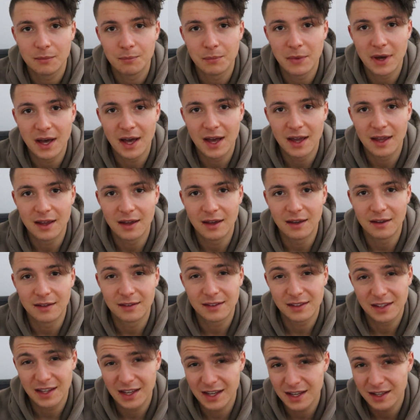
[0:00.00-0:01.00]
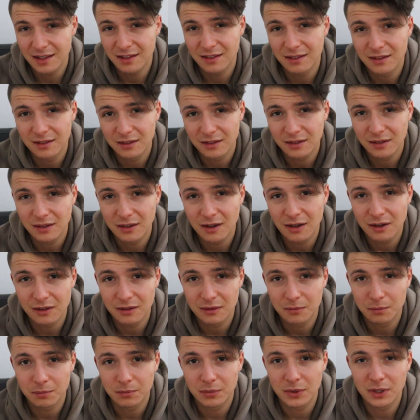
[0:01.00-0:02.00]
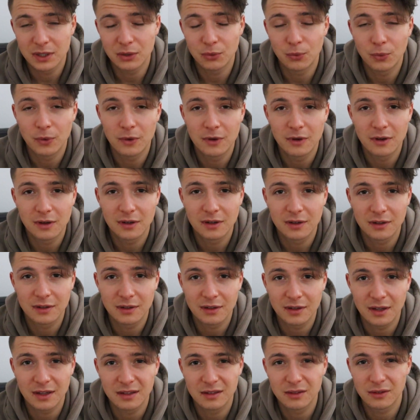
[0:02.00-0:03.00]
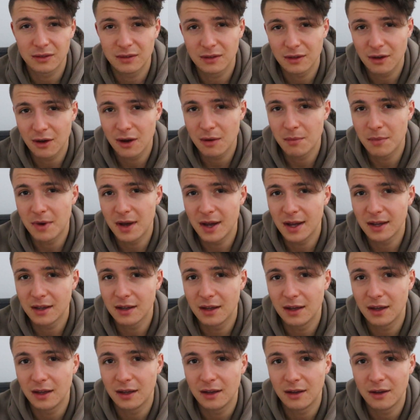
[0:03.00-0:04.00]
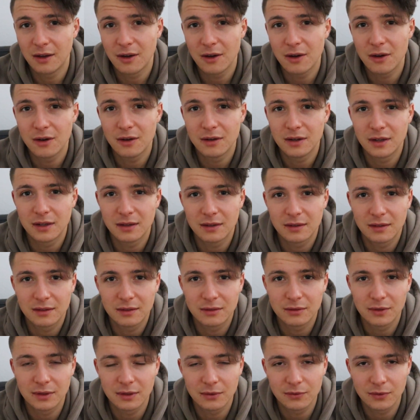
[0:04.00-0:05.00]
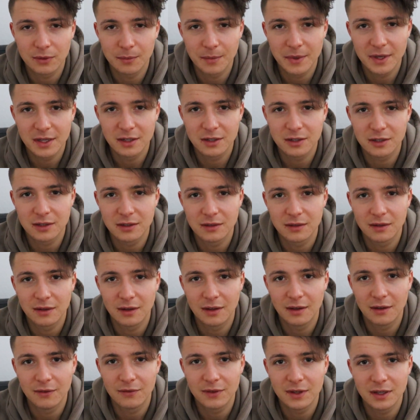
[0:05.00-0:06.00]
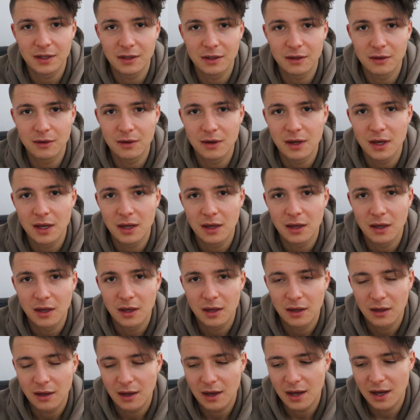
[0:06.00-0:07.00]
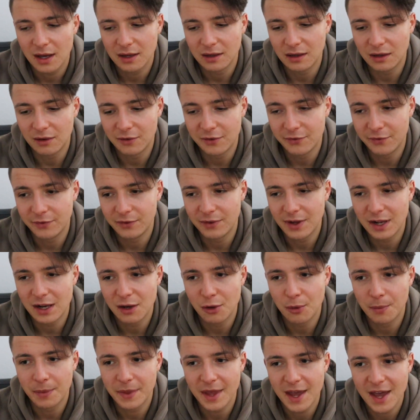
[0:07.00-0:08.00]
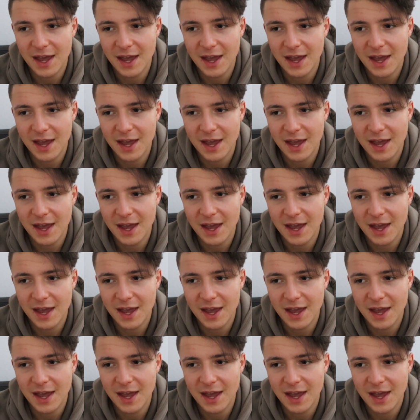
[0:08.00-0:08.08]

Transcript: My skin got pretty work, as you saw in my honest transformation video. I developed